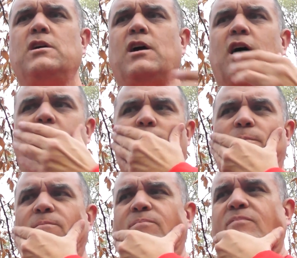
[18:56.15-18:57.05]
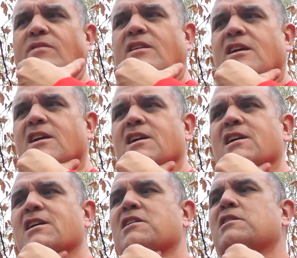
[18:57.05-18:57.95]

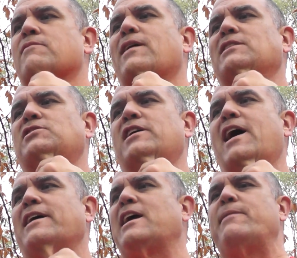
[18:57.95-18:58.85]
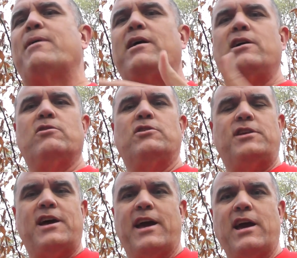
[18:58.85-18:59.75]
If I say I came out here
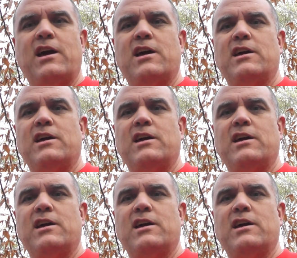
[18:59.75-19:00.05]
today